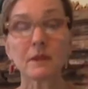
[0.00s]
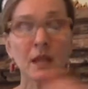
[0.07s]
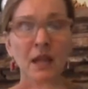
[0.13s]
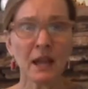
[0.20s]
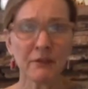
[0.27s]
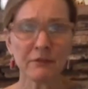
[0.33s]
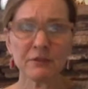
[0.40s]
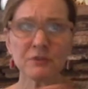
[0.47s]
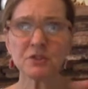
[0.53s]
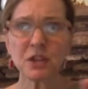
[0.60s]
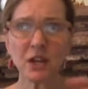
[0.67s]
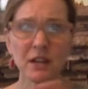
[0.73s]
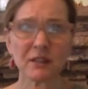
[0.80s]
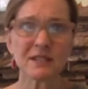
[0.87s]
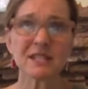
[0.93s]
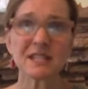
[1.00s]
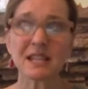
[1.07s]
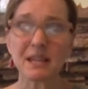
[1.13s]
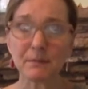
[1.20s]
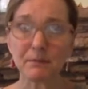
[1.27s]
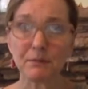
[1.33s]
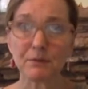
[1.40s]
have your child
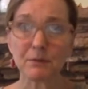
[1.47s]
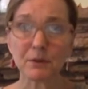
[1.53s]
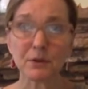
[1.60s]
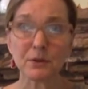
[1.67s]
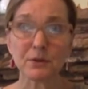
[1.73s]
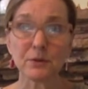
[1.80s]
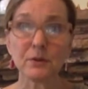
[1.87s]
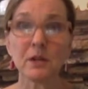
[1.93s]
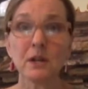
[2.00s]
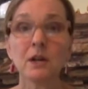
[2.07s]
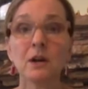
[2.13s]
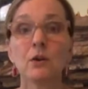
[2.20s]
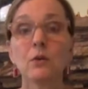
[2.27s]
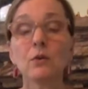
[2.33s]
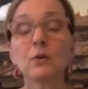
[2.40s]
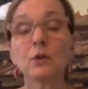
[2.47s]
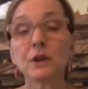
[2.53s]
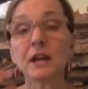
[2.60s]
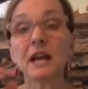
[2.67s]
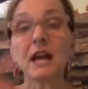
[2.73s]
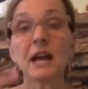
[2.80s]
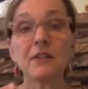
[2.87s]
skip through or
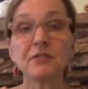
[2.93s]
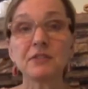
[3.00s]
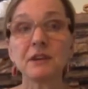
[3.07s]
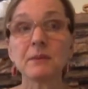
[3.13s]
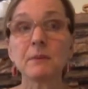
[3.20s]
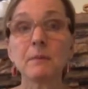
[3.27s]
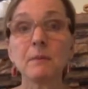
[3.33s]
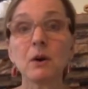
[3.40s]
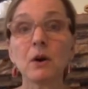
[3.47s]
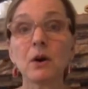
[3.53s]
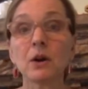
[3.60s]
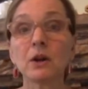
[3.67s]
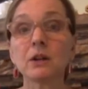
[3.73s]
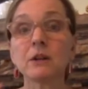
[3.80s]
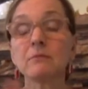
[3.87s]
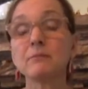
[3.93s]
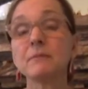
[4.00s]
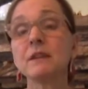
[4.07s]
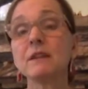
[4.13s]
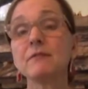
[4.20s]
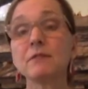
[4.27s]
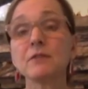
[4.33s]
cut them apart, and
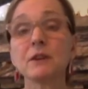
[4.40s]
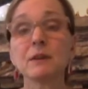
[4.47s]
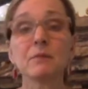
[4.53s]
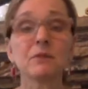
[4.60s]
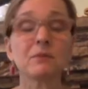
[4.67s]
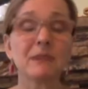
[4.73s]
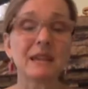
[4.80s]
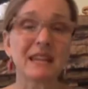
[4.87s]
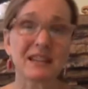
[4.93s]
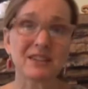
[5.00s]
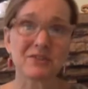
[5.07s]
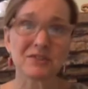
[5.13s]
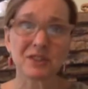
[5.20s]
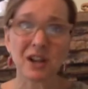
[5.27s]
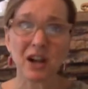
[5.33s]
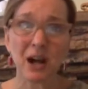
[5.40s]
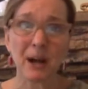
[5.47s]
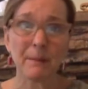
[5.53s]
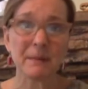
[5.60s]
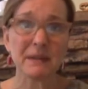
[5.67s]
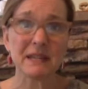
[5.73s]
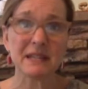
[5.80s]
if you're able to make extra
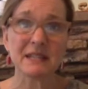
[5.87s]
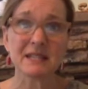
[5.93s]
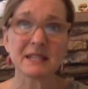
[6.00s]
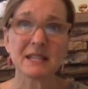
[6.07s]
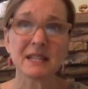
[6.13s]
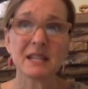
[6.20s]
copies,